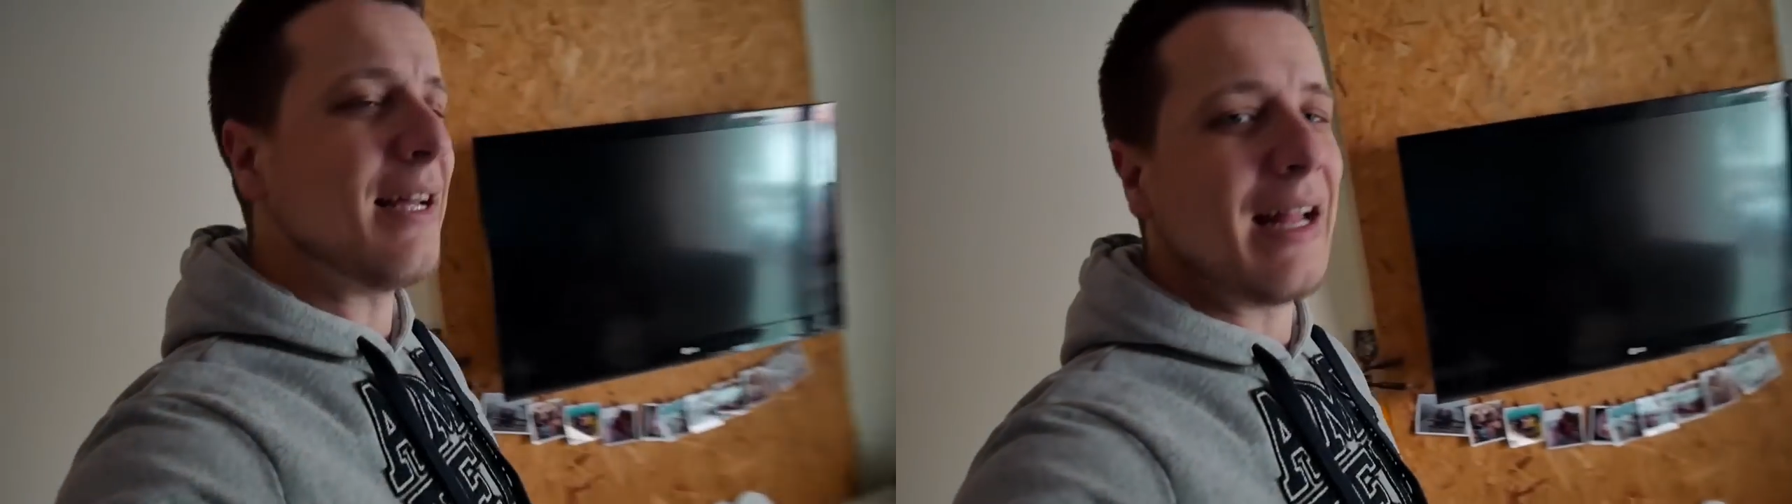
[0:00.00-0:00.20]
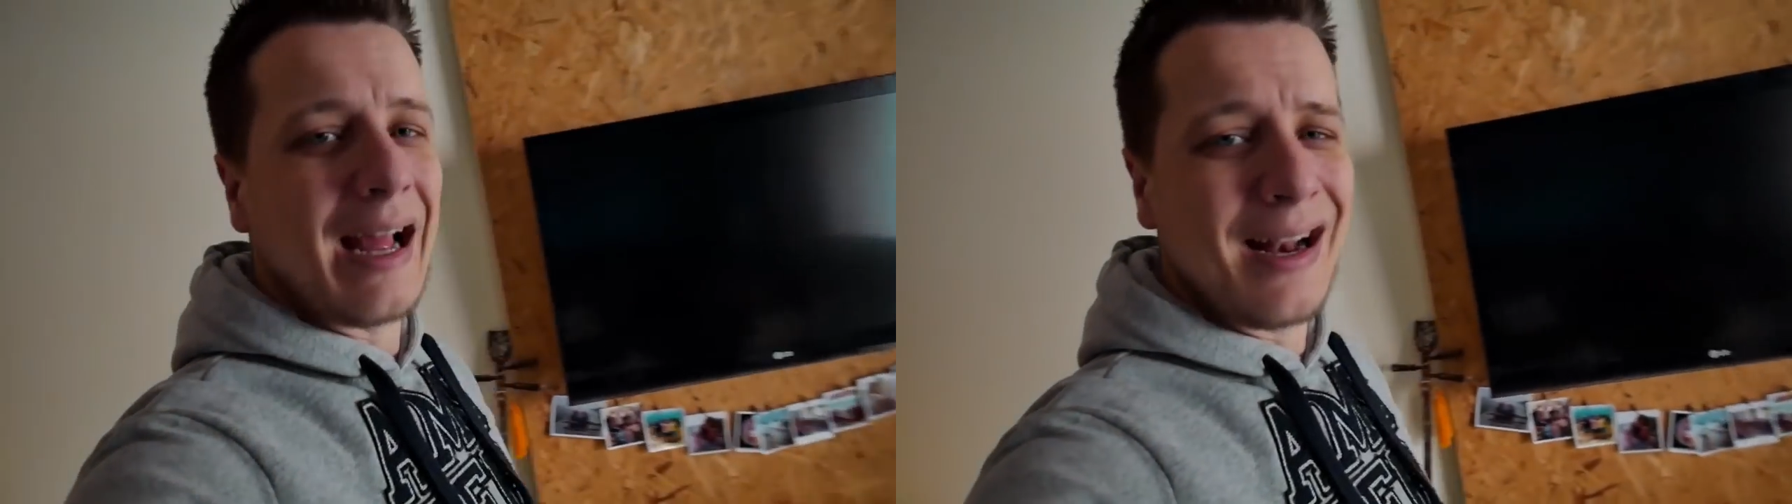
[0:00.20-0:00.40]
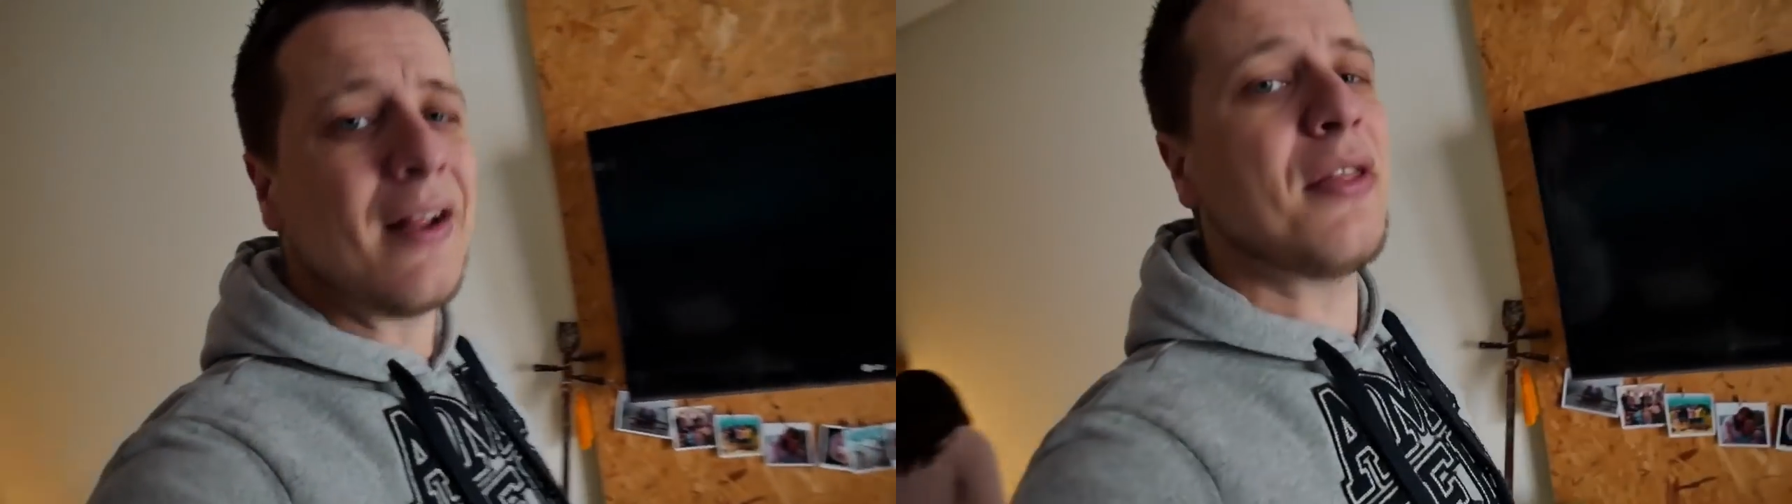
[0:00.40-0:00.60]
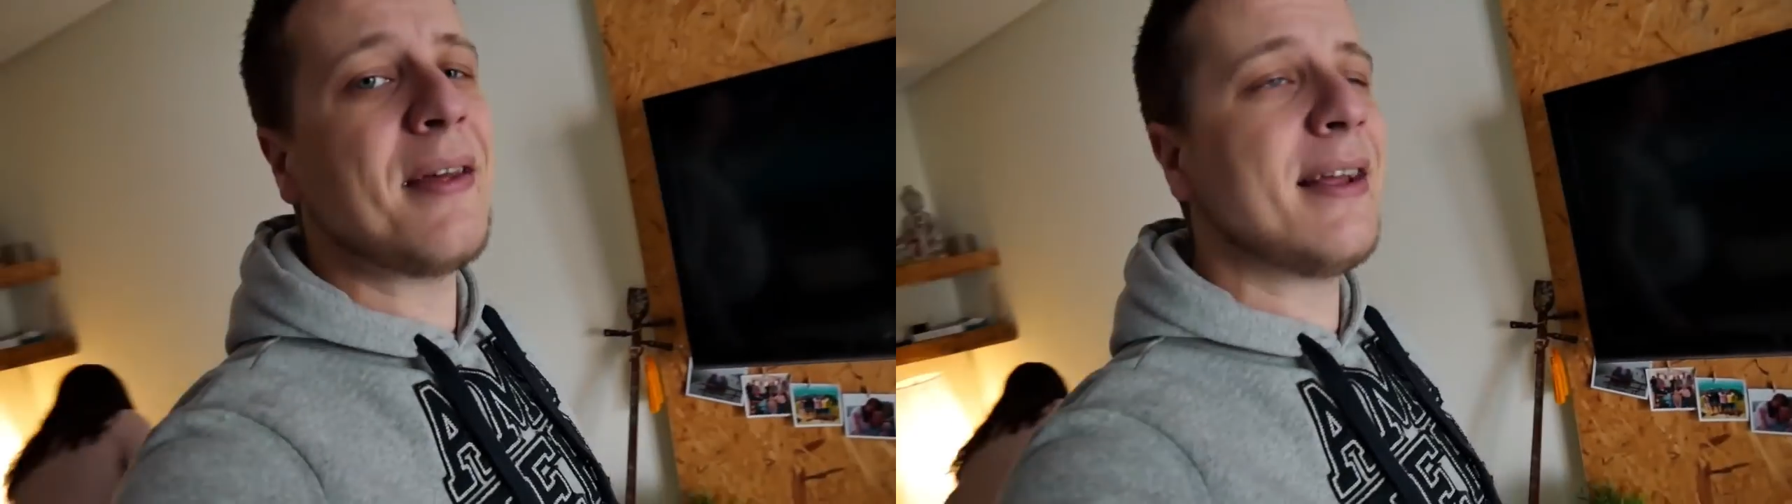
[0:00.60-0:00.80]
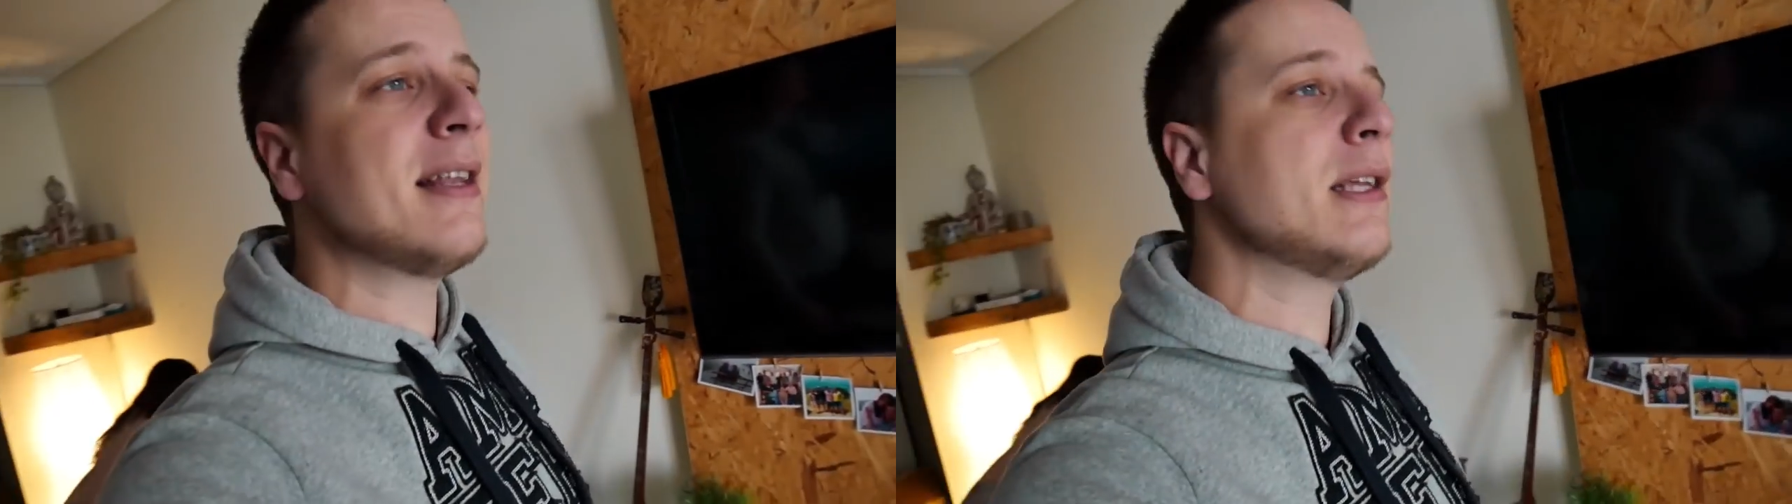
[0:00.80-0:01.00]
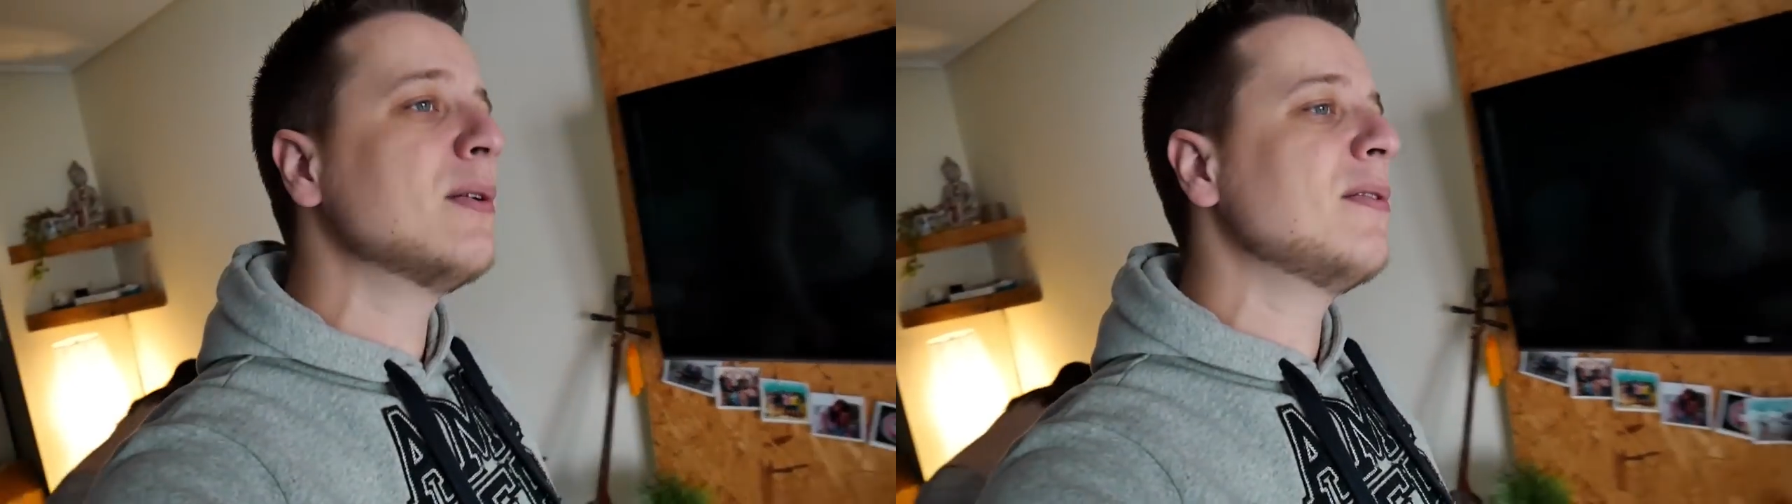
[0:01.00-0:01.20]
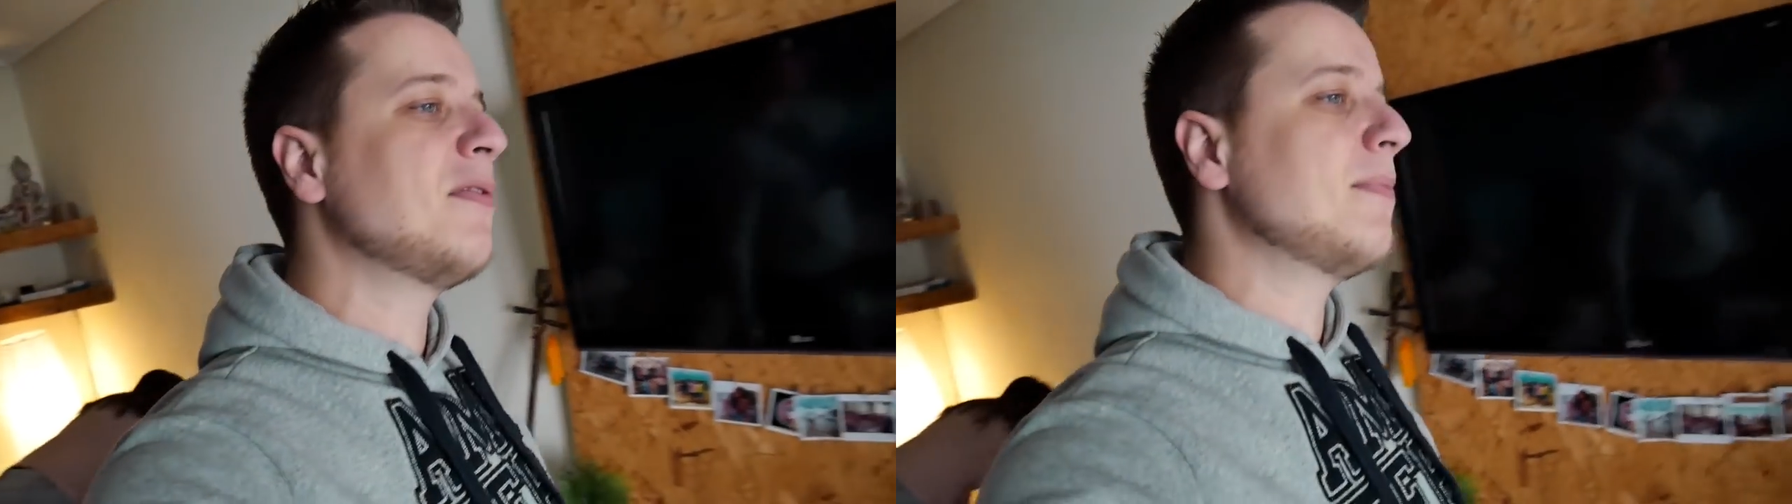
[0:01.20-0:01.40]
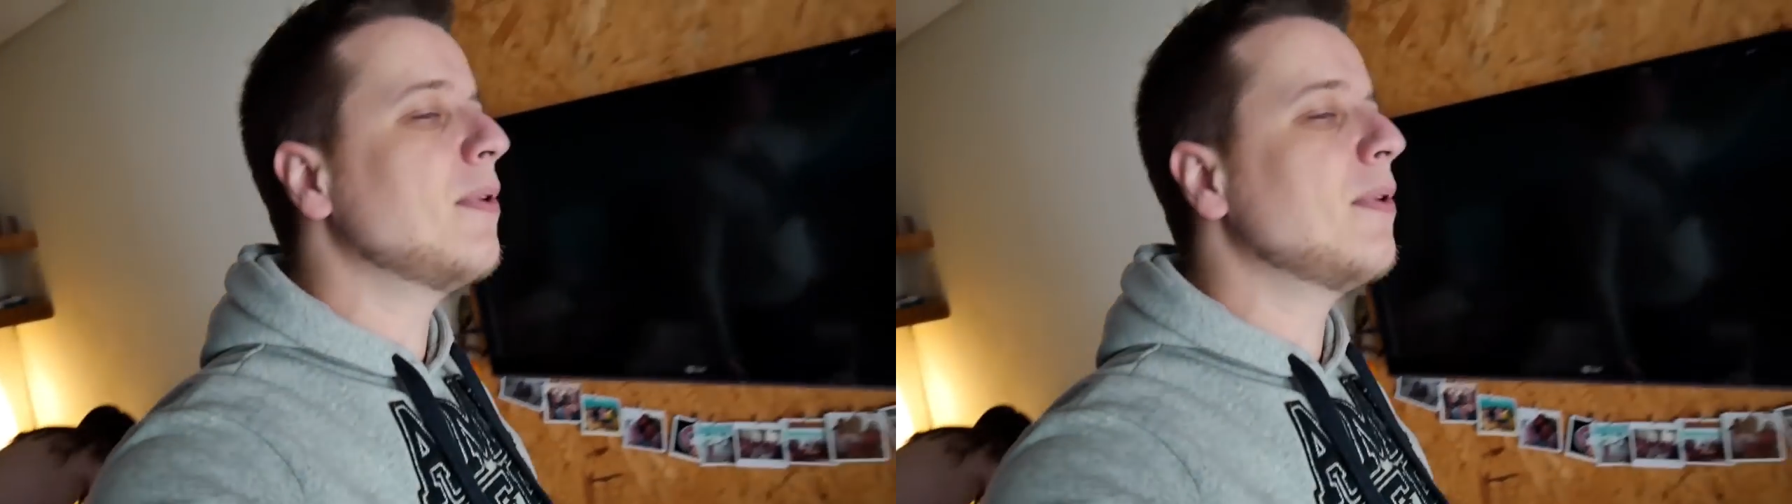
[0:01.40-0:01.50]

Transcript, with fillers: in anything that you'll,